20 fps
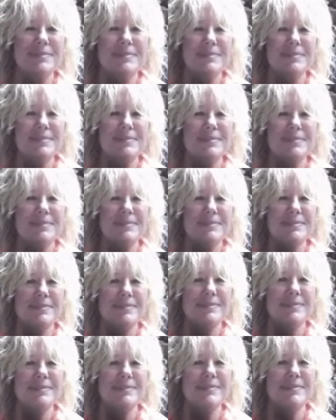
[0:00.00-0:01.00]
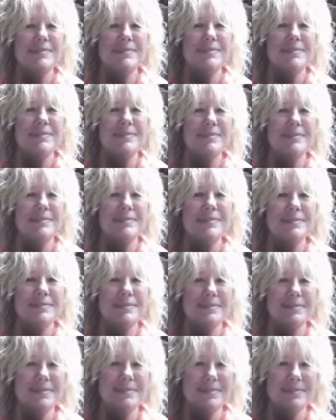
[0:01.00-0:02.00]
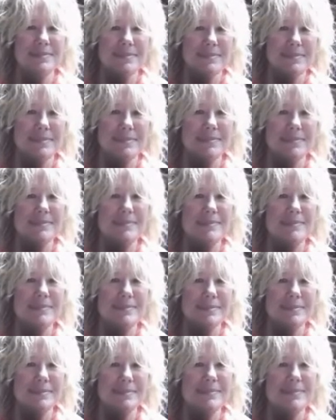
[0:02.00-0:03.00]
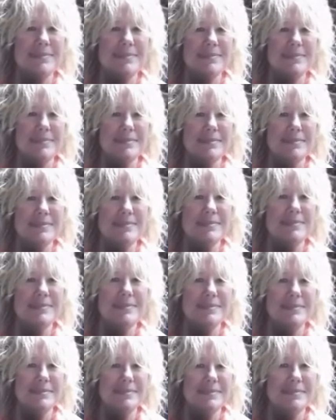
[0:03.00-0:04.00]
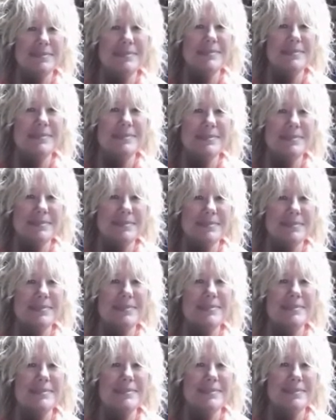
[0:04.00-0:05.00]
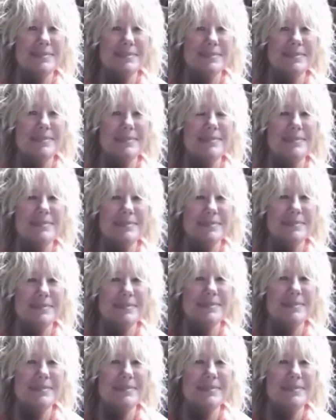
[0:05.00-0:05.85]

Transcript: The person shown says nothing.